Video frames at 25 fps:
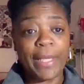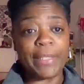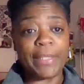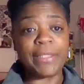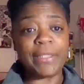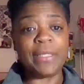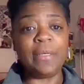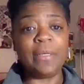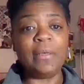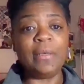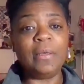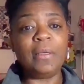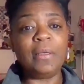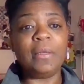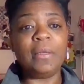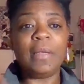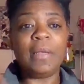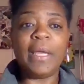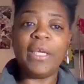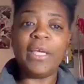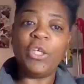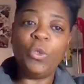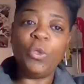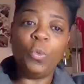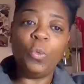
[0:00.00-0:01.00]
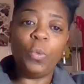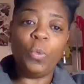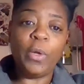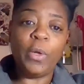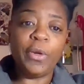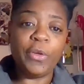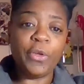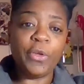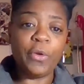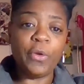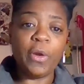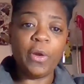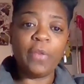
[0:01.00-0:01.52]
it like you
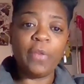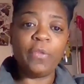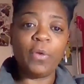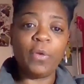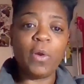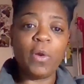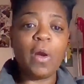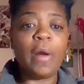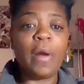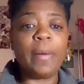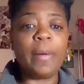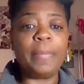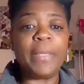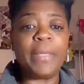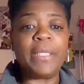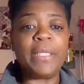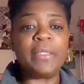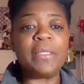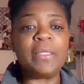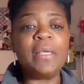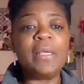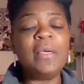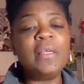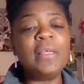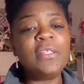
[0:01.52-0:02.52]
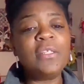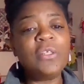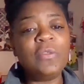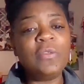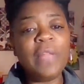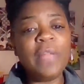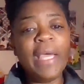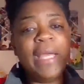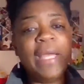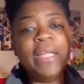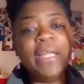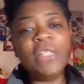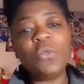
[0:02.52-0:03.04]
wear your other garments. So
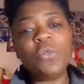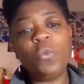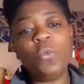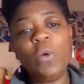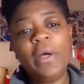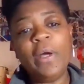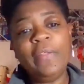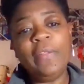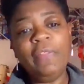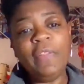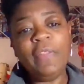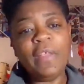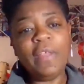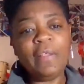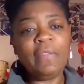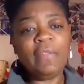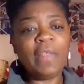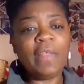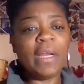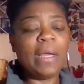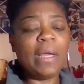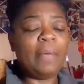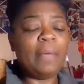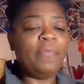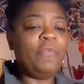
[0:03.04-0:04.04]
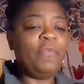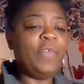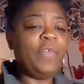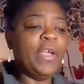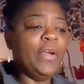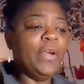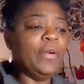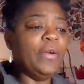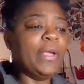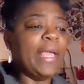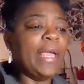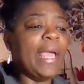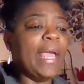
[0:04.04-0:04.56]
that is one thing that I'm
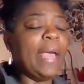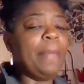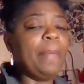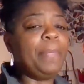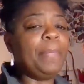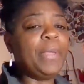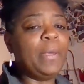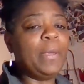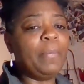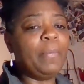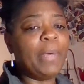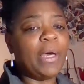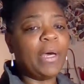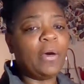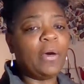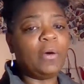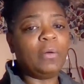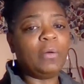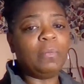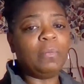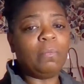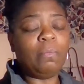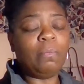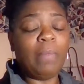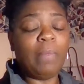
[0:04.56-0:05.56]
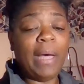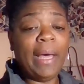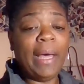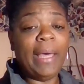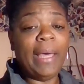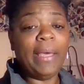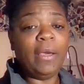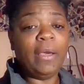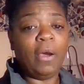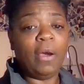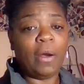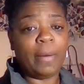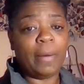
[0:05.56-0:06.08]
very happy about.
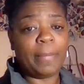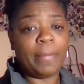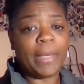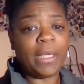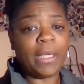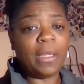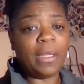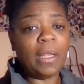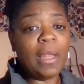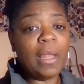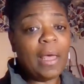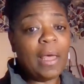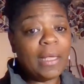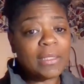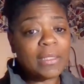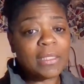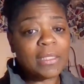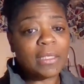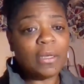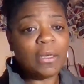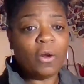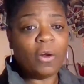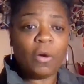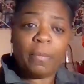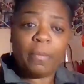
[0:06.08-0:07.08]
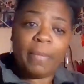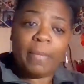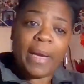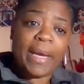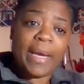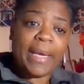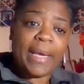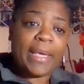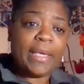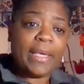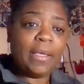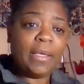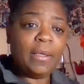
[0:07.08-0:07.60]
My garment closet, or
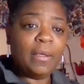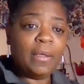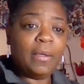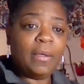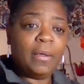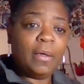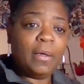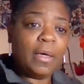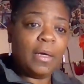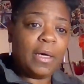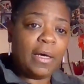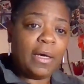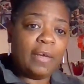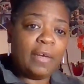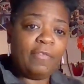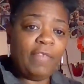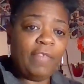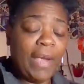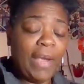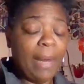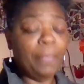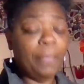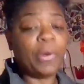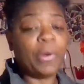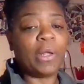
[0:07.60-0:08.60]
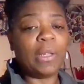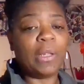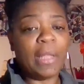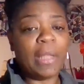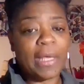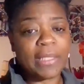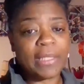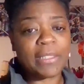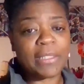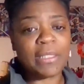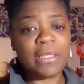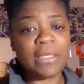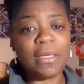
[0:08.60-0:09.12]
my fabric
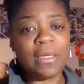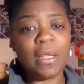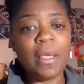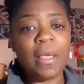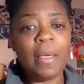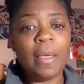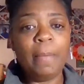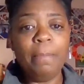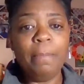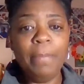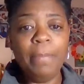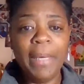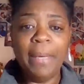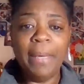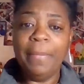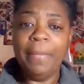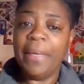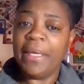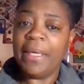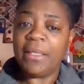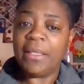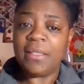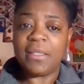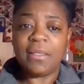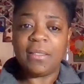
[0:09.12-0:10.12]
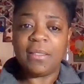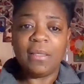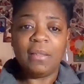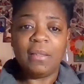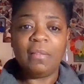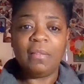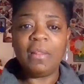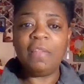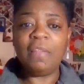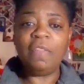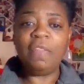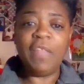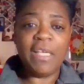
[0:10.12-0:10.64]
closet, mimics
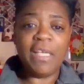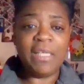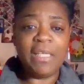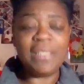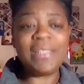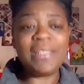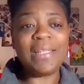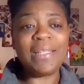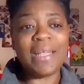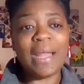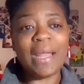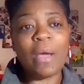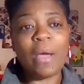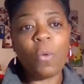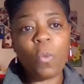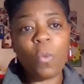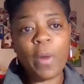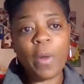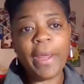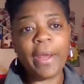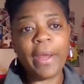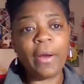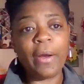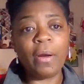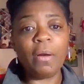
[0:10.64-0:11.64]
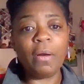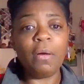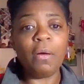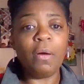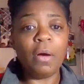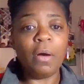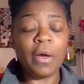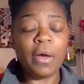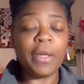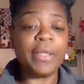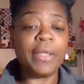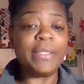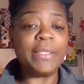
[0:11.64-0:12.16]
the things that I wear
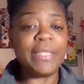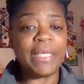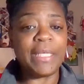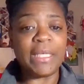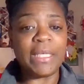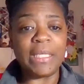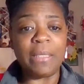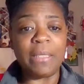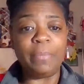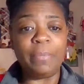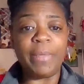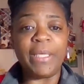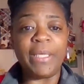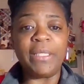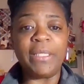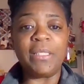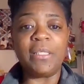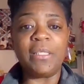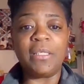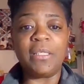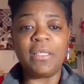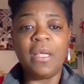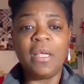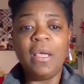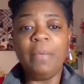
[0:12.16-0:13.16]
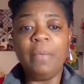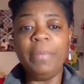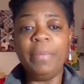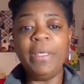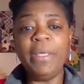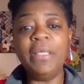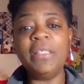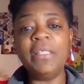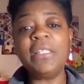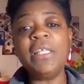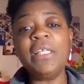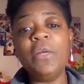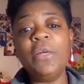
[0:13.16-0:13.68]
on a daily basis.
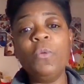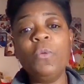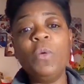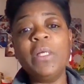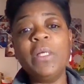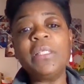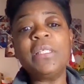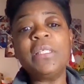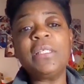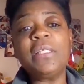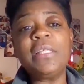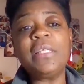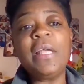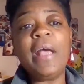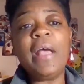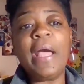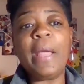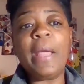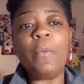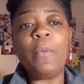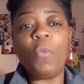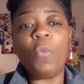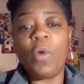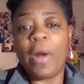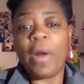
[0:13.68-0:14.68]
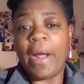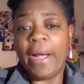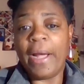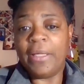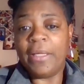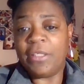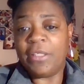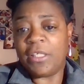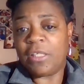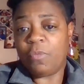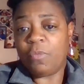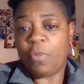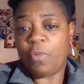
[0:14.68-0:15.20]
Because there was a time where I
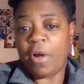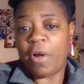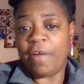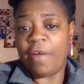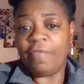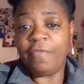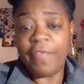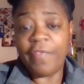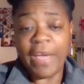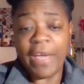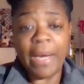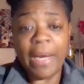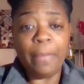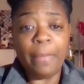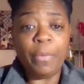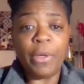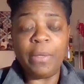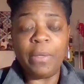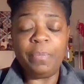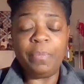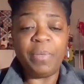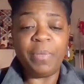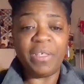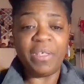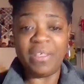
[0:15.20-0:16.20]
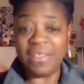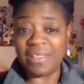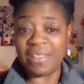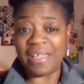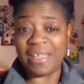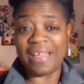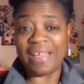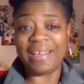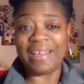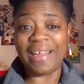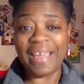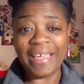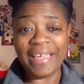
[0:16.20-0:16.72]
just bought fabric because
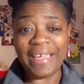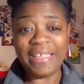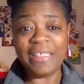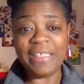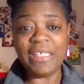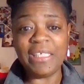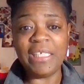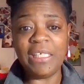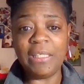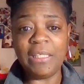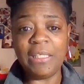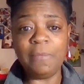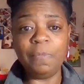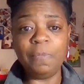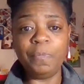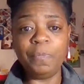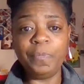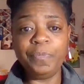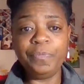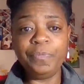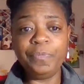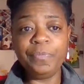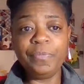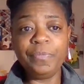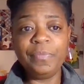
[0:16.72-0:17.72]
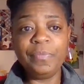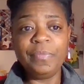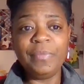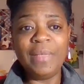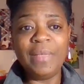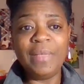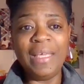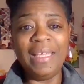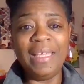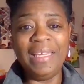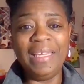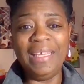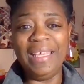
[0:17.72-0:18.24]
I liked it.
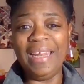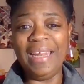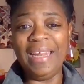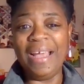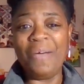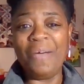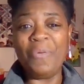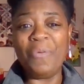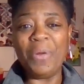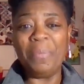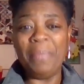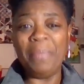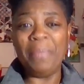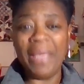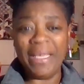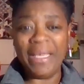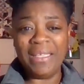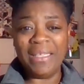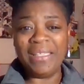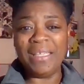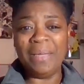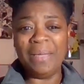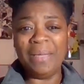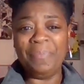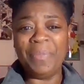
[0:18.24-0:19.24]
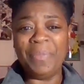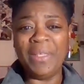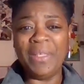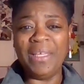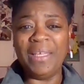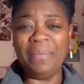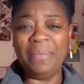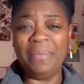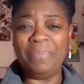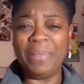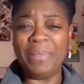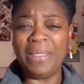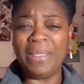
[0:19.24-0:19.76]
And then I would make something
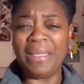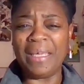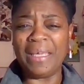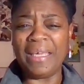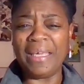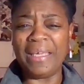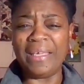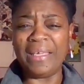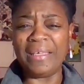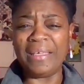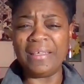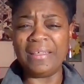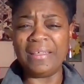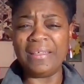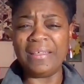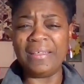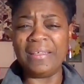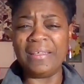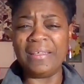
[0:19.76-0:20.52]
and be like,